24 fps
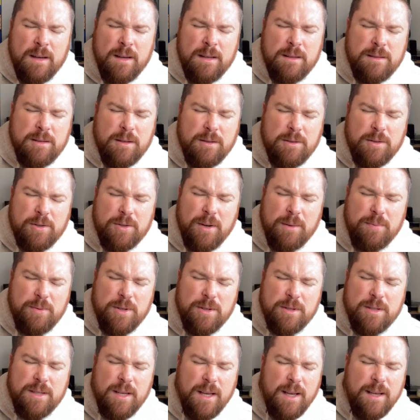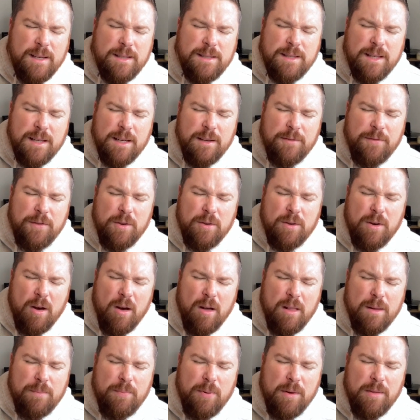And so the scripture says that if you
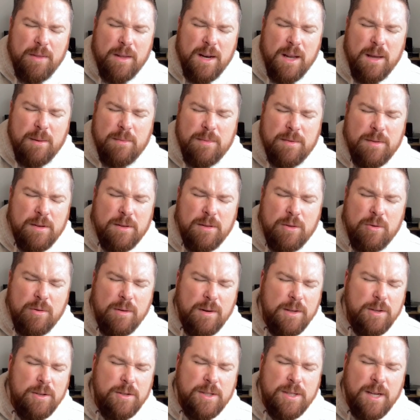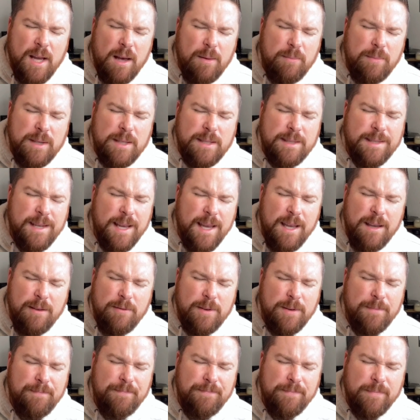call upon the name of the Lord, you shall be
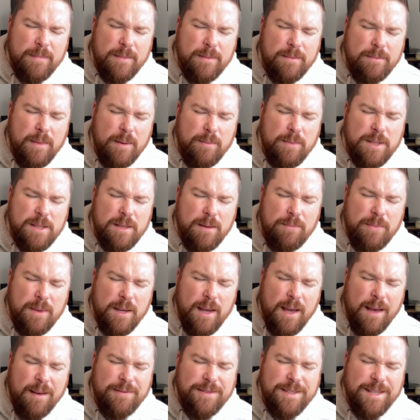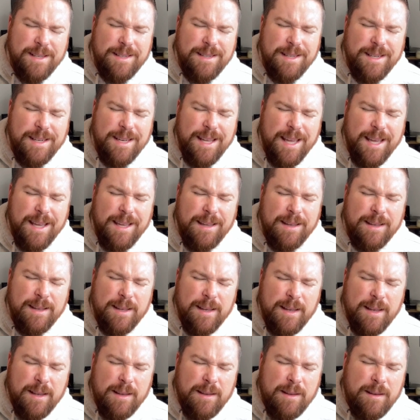saved. Maybe something I've said today
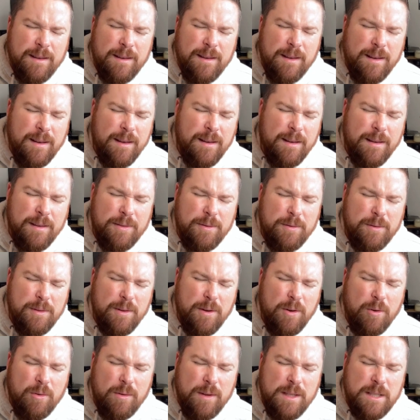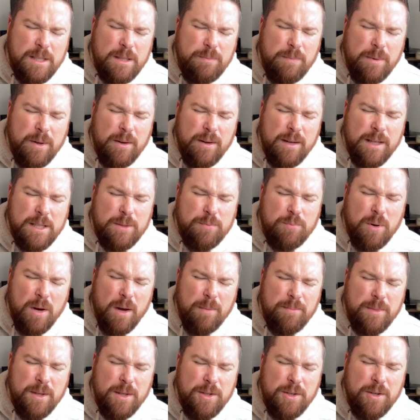through the Holy Spirit has
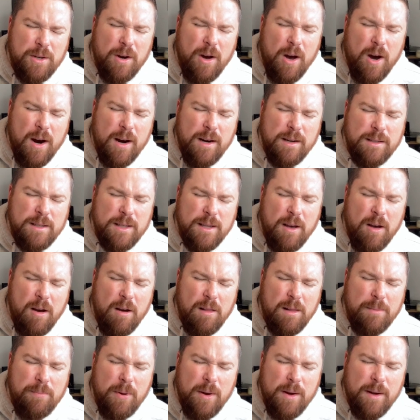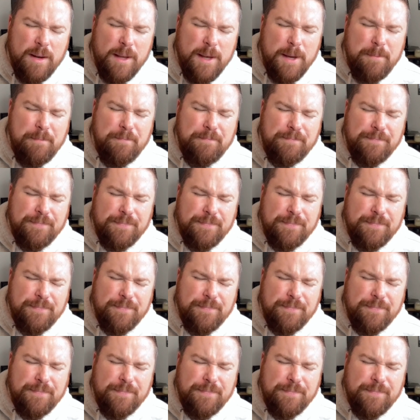prompted your heart to call upon Him.